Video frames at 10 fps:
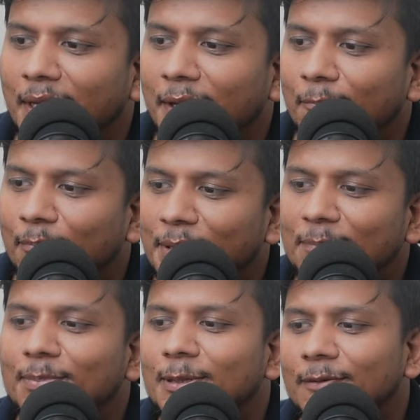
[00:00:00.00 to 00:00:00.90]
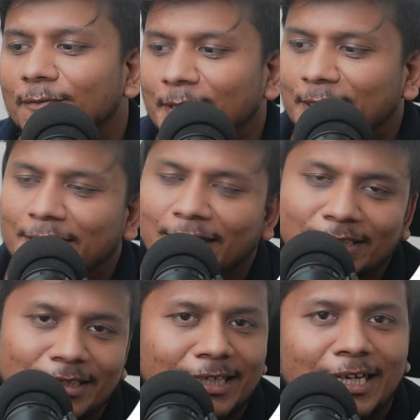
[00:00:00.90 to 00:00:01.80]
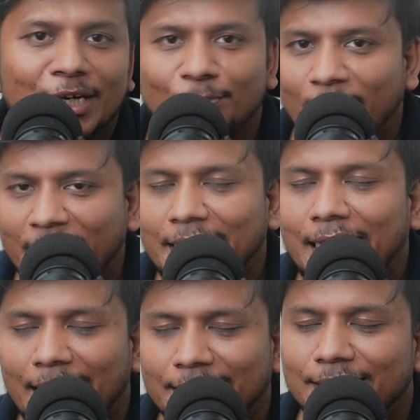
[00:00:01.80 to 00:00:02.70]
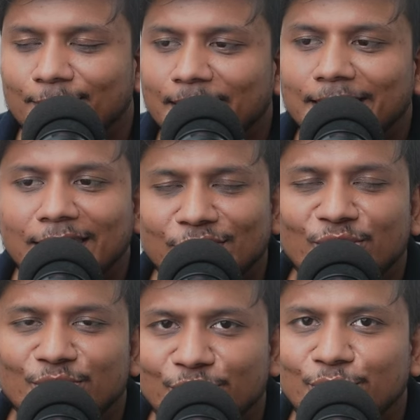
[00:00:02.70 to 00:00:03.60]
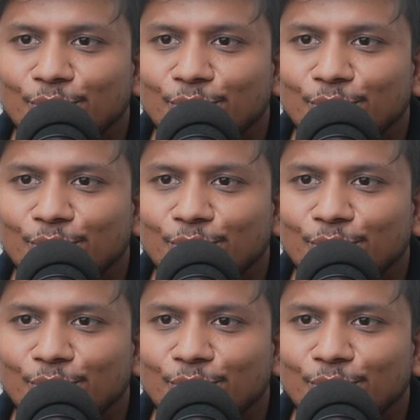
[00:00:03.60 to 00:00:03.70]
People feel that they are paying less, but that's not the truth.